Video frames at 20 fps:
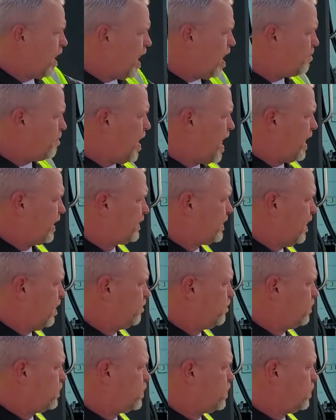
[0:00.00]
I backed up
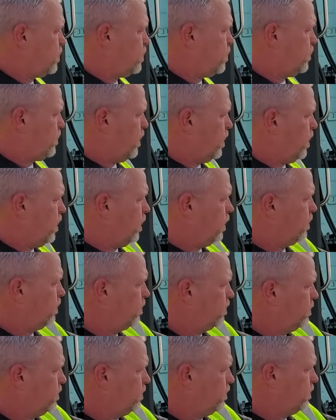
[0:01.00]
to the
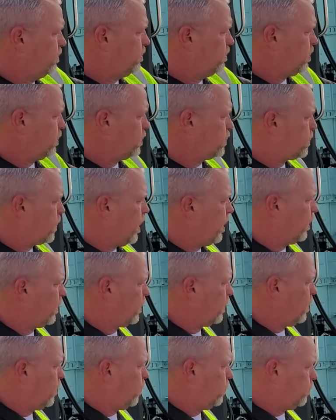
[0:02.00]
trailer
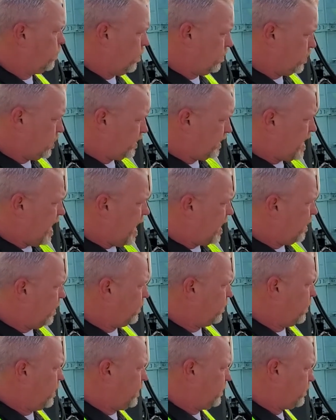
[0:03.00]
to just got
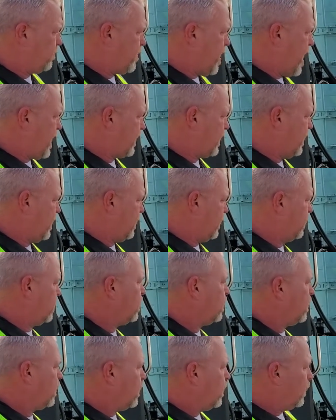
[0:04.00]
underneath the back end,
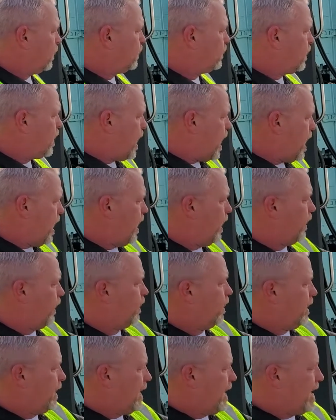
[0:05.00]

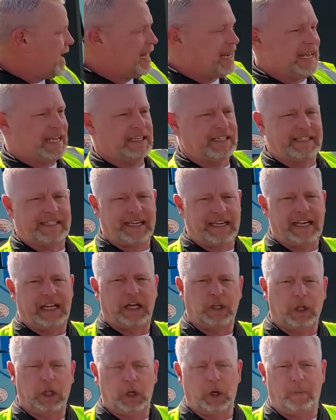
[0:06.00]
and it is sitting
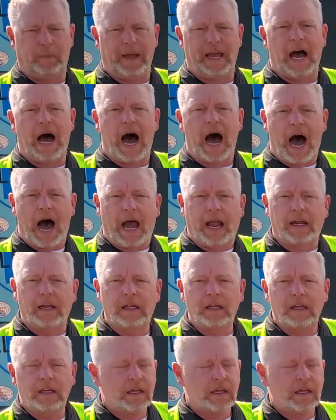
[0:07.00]
a little bit high.